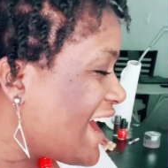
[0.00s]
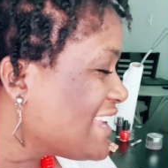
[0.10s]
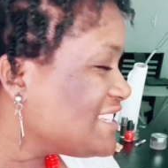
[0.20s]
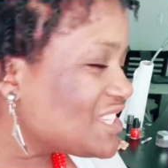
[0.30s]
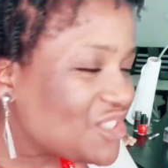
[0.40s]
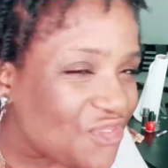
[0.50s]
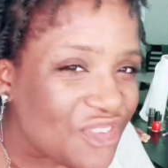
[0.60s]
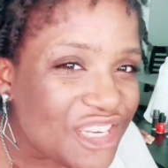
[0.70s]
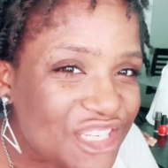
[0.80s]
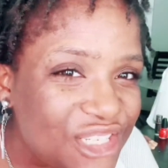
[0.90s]
I just
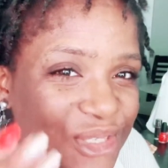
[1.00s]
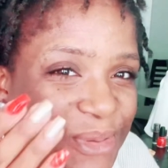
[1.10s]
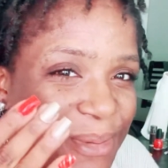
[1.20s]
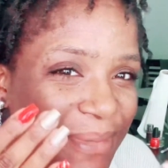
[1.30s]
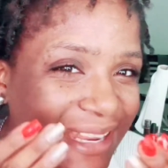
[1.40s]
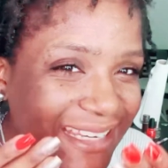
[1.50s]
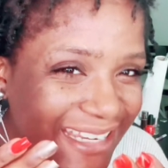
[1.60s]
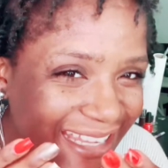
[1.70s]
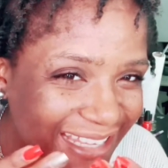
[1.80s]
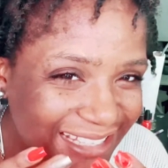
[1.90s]
finished doing my
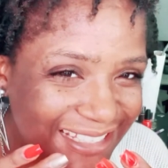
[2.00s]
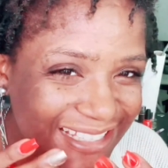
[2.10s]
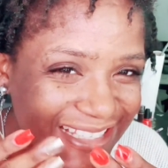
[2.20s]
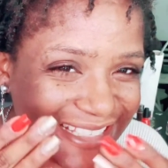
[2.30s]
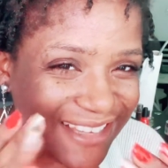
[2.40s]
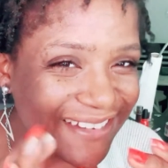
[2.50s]
nails.